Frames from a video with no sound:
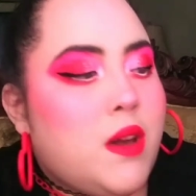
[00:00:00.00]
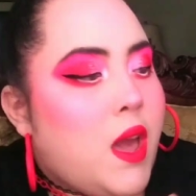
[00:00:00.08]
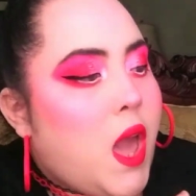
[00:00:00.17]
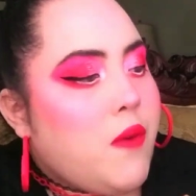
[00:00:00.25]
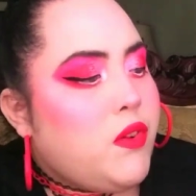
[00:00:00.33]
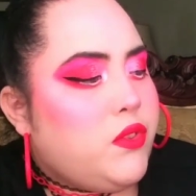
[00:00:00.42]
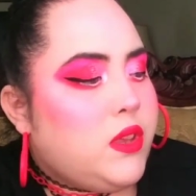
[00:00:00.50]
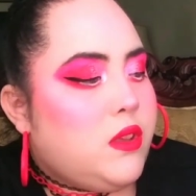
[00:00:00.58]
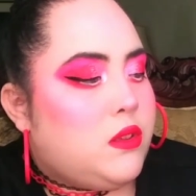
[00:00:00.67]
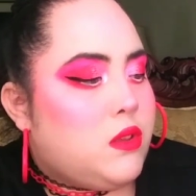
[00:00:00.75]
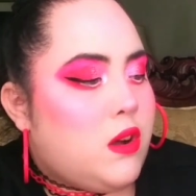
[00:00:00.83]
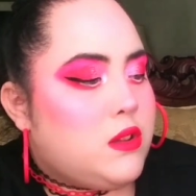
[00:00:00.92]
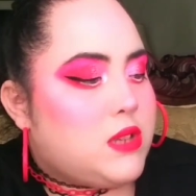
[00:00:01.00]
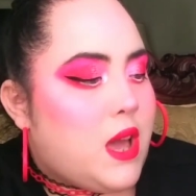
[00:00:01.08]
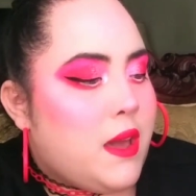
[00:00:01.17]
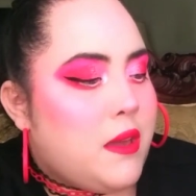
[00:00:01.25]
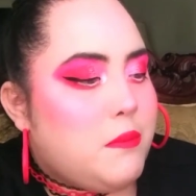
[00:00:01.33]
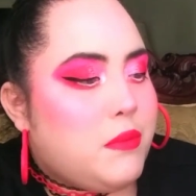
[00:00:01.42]
I haven't used it in a long
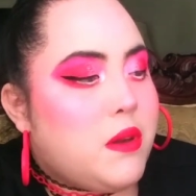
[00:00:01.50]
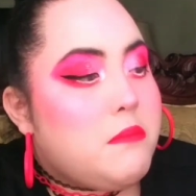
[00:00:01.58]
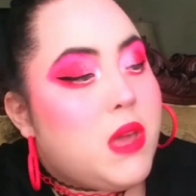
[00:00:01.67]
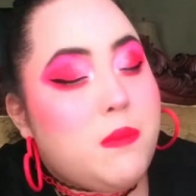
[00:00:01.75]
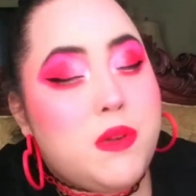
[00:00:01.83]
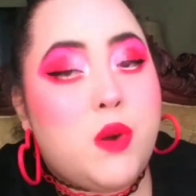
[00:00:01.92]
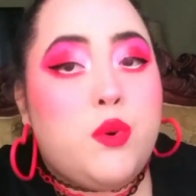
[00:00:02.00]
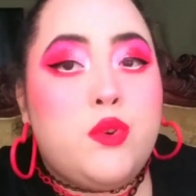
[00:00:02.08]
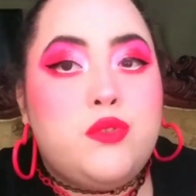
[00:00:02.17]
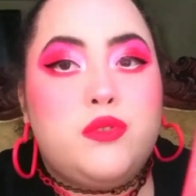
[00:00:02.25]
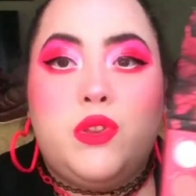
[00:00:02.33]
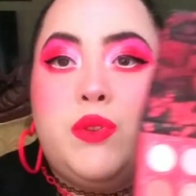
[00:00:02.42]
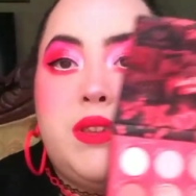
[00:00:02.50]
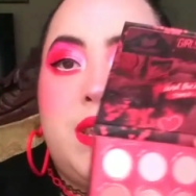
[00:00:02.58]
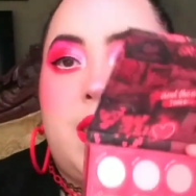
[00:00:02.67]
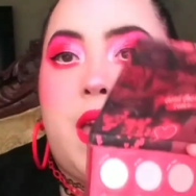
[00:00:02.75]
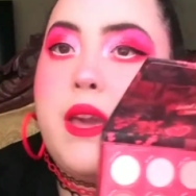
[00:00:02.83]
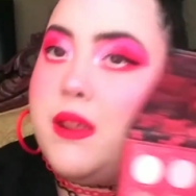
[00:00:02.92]
time, but maybe I will use it
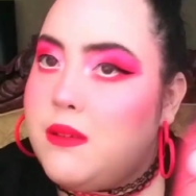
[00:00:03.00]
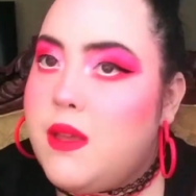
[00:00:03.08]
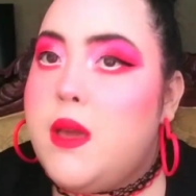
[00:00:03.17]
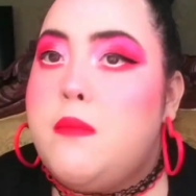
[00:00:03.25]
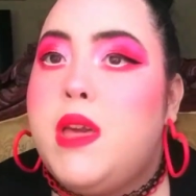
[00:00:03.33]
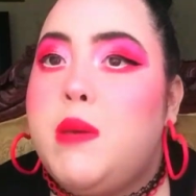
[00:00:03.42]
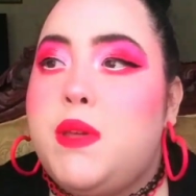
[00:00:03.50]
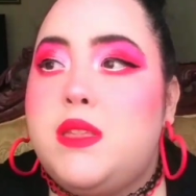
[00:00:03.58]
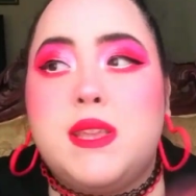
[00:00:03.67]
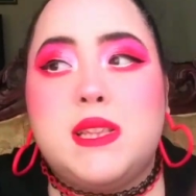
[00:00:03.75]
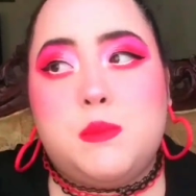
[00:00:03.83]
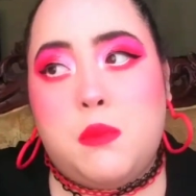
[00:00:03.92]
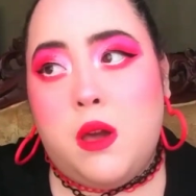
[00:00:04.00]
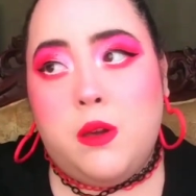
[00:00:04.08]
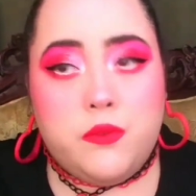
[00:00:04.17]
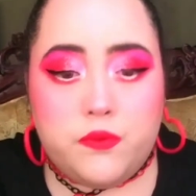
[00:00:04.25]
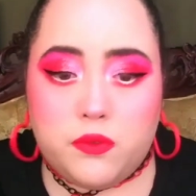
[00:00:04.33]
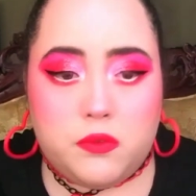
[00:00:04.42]
again. Maybe this
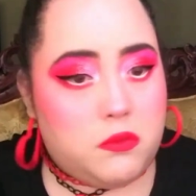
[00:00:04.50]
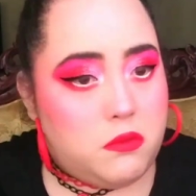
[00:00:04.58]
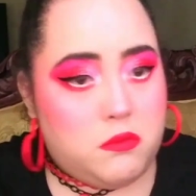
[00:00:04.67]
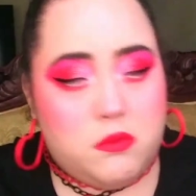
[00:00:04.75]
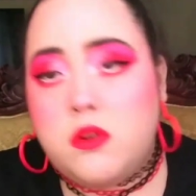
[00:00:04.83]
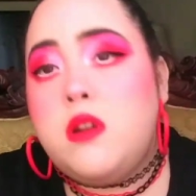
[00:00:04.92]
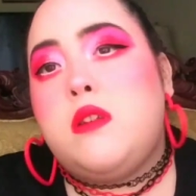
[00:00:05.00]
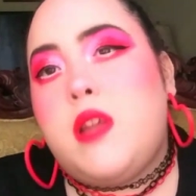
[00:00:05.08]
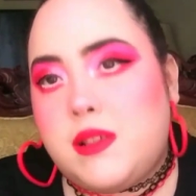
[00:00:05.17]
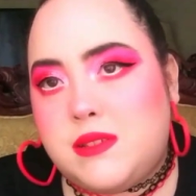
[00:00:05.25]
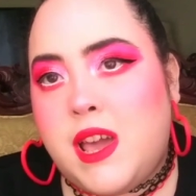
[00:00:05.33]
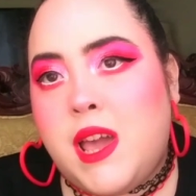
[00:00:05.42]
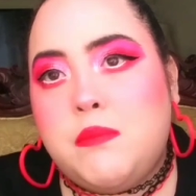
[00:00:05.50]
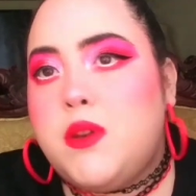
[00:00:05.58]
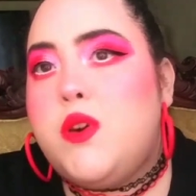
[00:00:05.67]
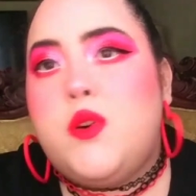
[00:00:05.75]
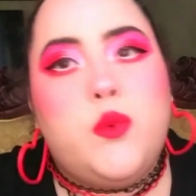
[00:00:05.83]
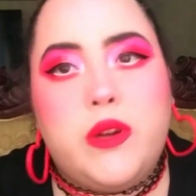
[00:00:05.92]
month or next time,
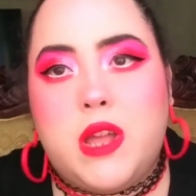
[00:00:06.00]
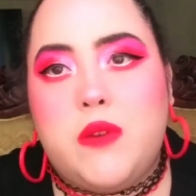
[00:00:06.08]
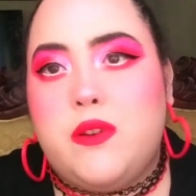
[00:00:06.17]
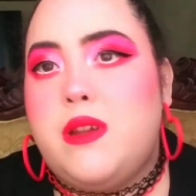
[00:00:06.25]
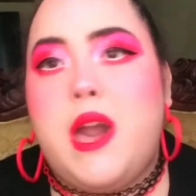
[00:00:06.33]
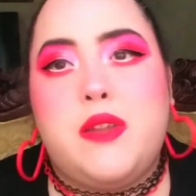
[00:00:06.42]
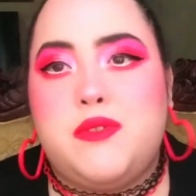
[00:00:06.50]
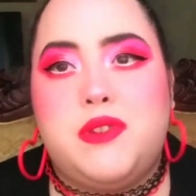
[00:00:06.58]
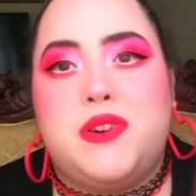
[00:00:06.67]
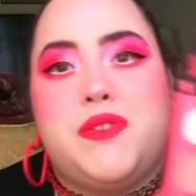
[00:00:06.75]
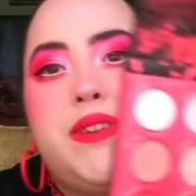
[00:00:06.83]
whatever. I don't know.